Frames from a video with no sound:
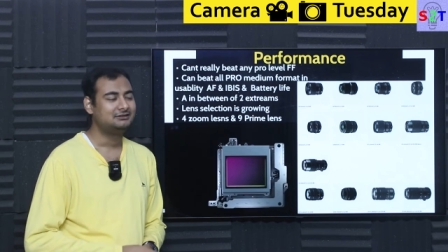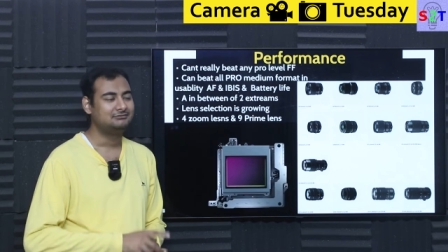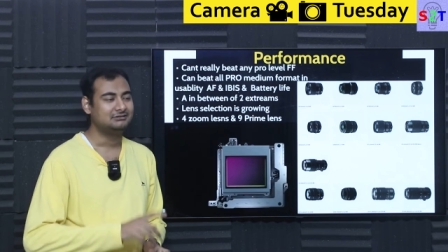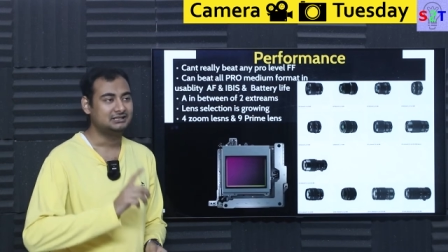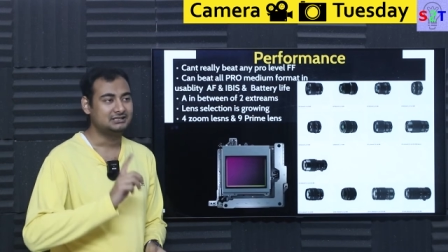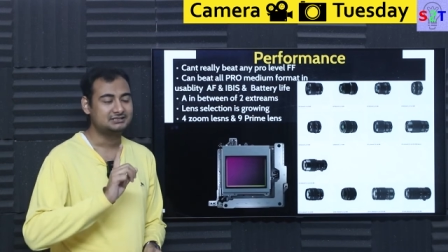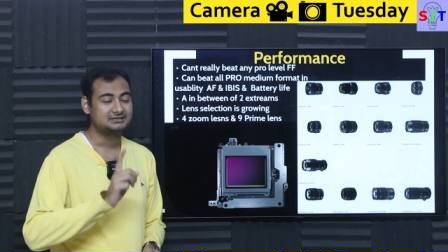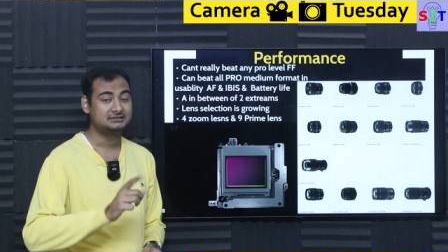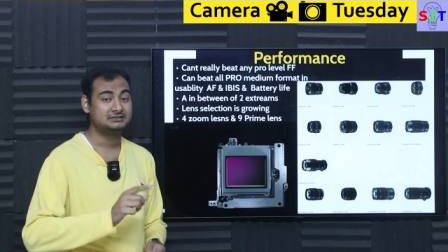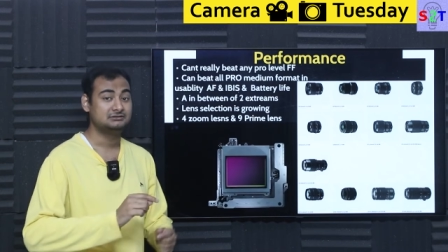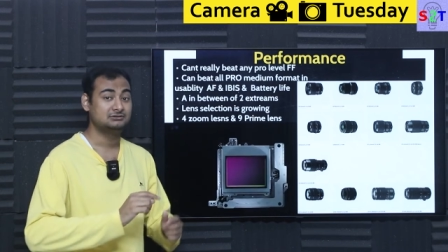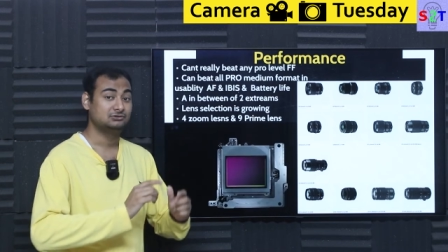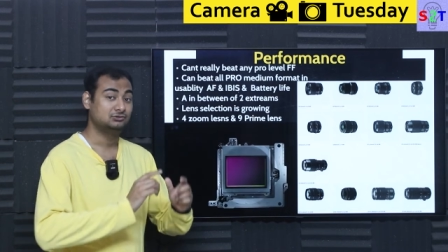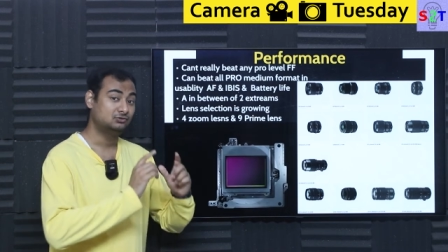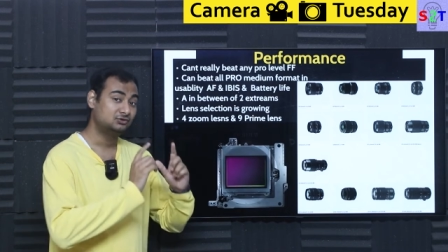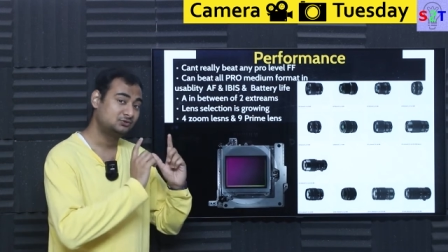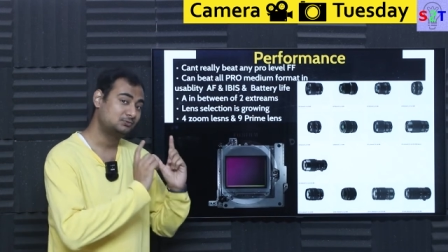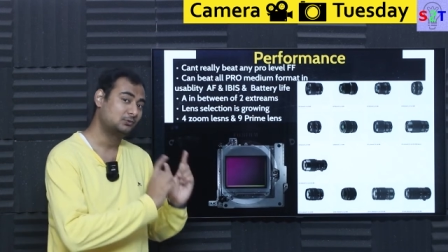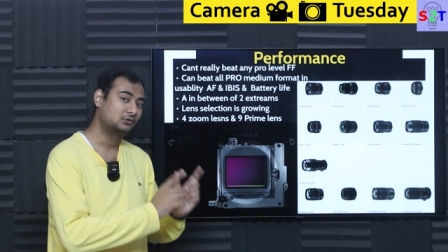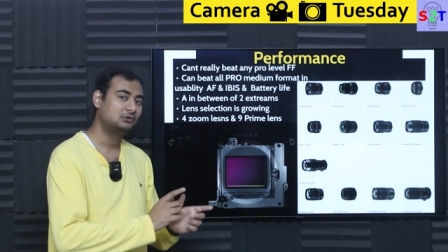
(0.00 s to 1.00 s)
Well, here's the deal.
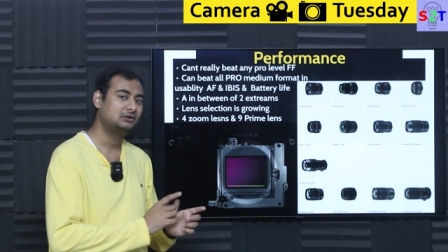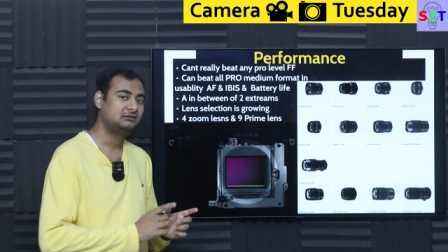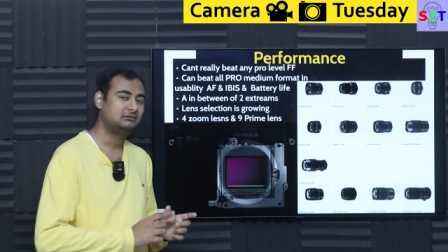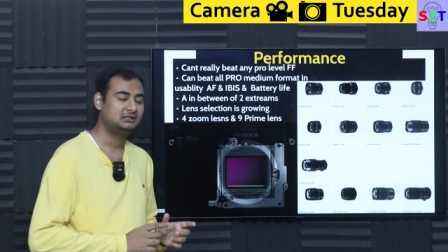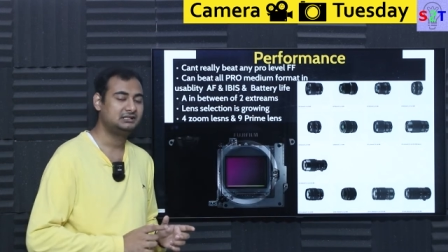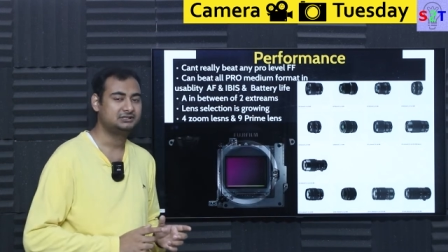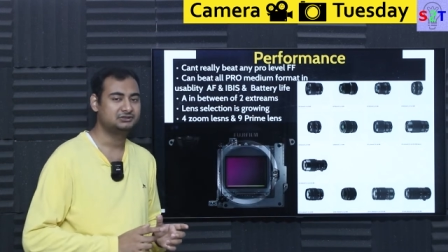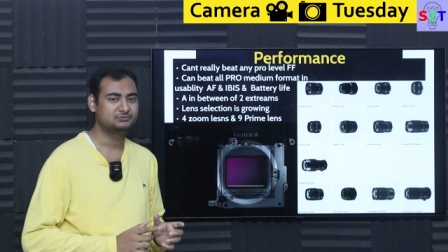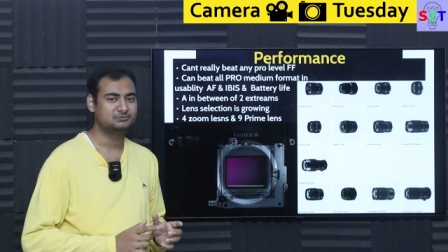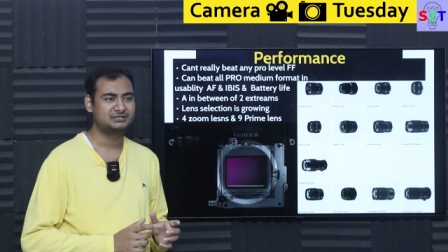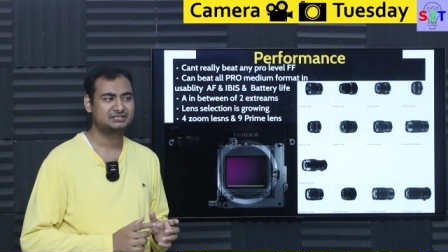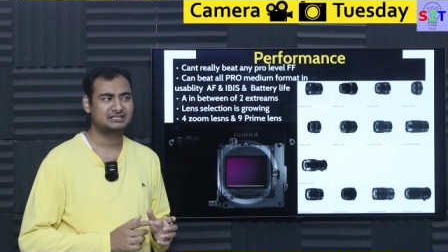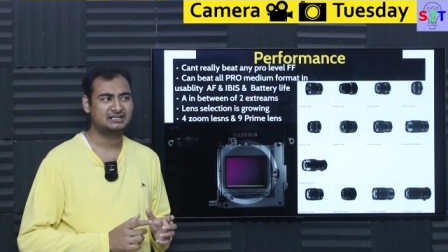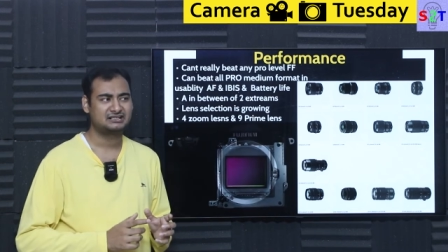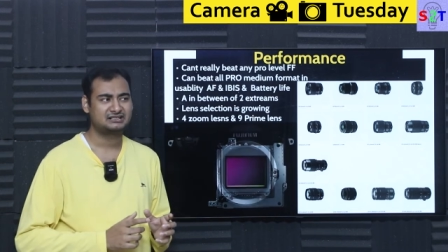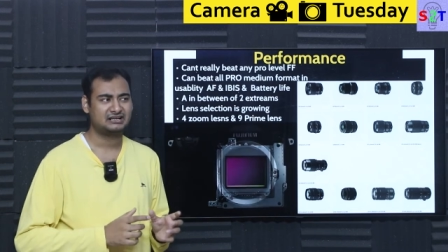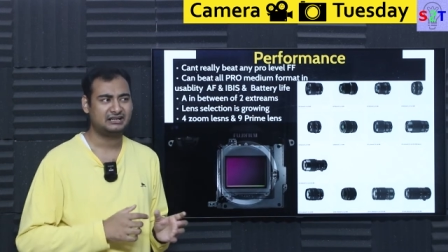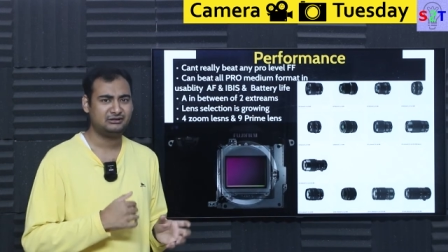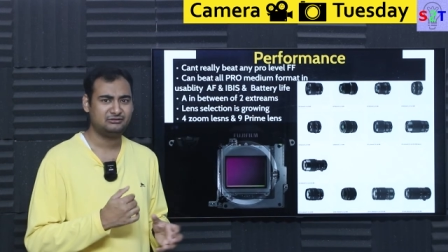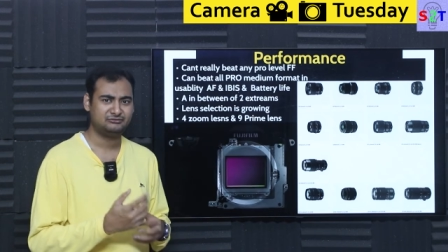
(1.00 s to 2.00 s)
Those pro level equipments
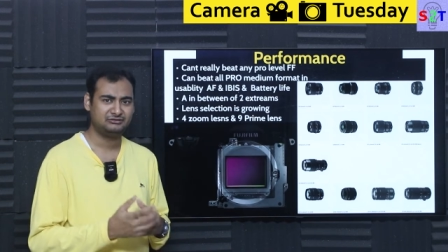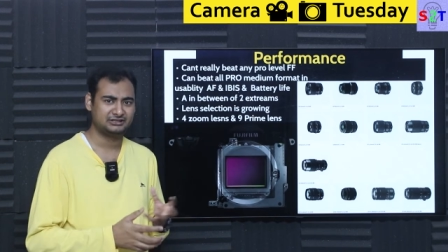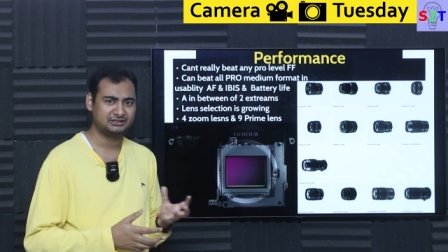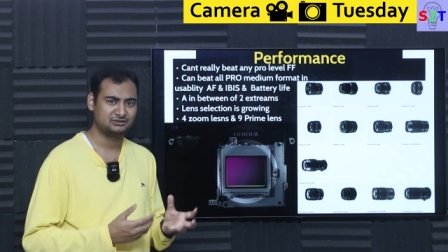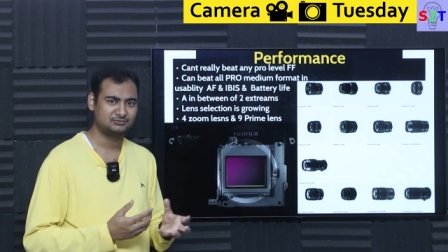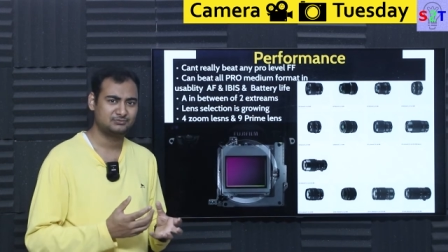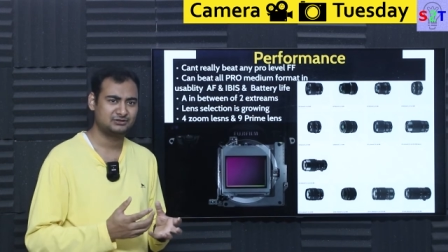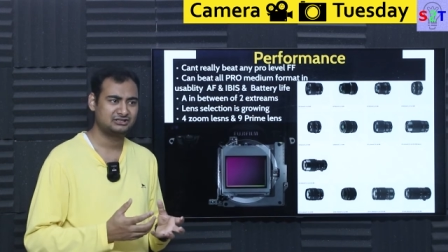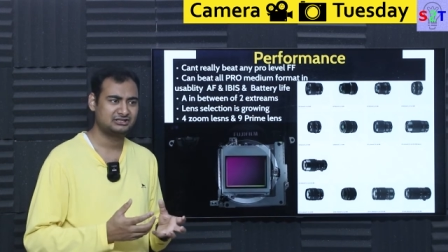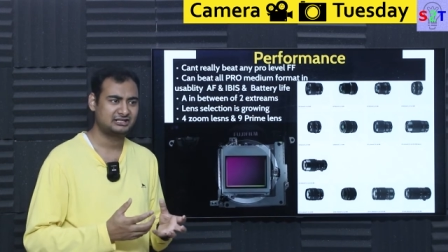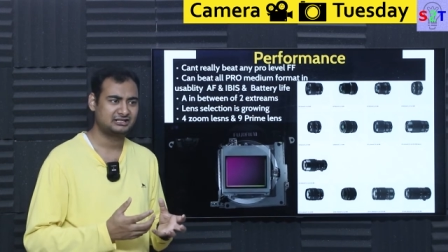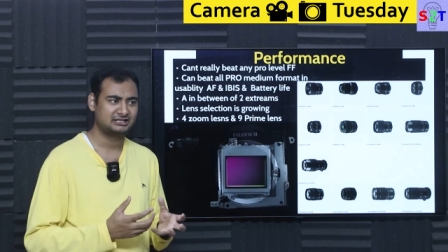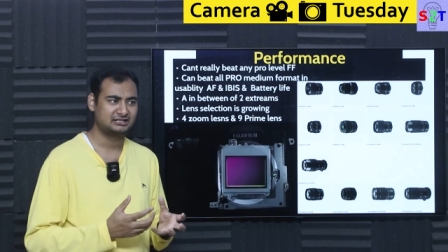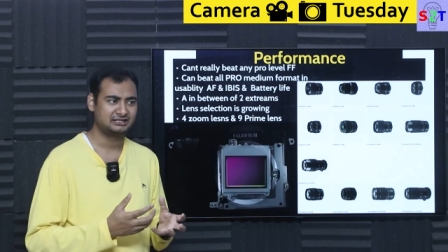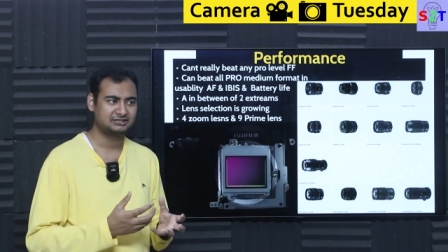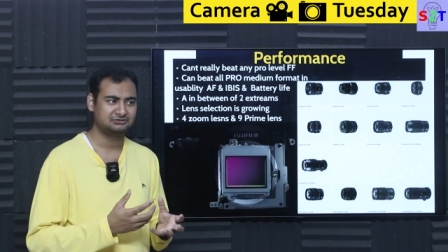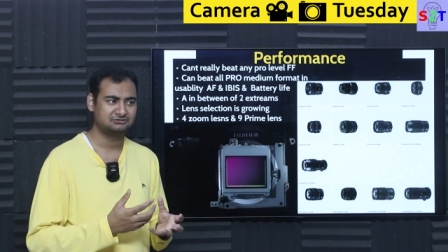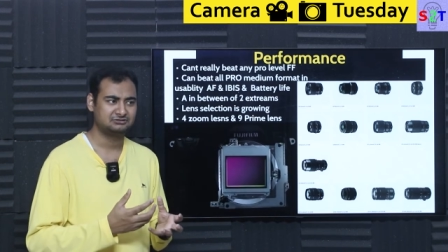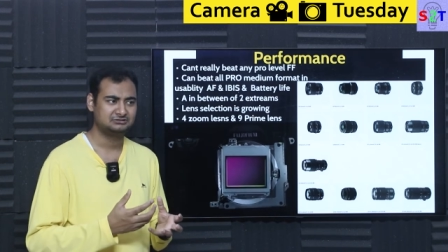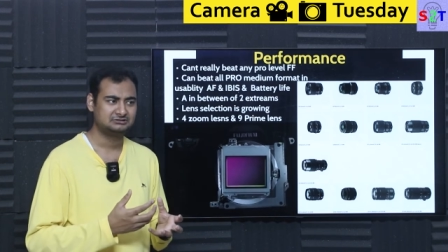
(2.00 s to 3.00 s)
are kind of equipment that are
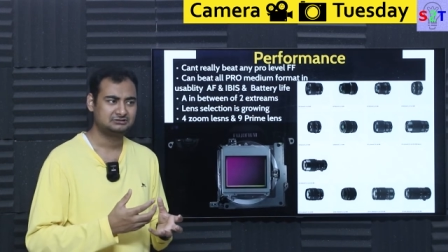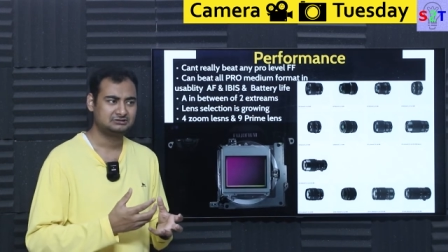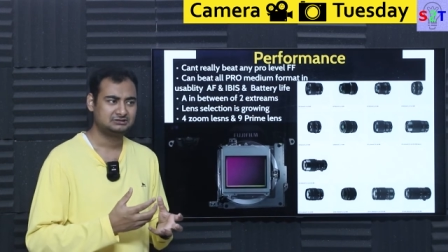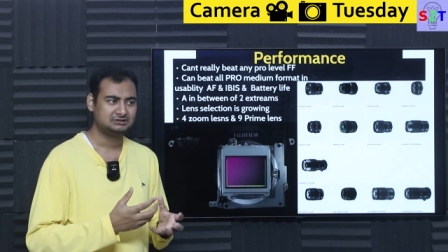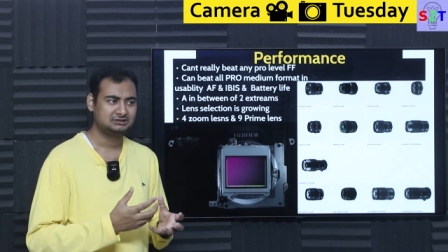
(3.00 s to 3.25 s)
like, you know,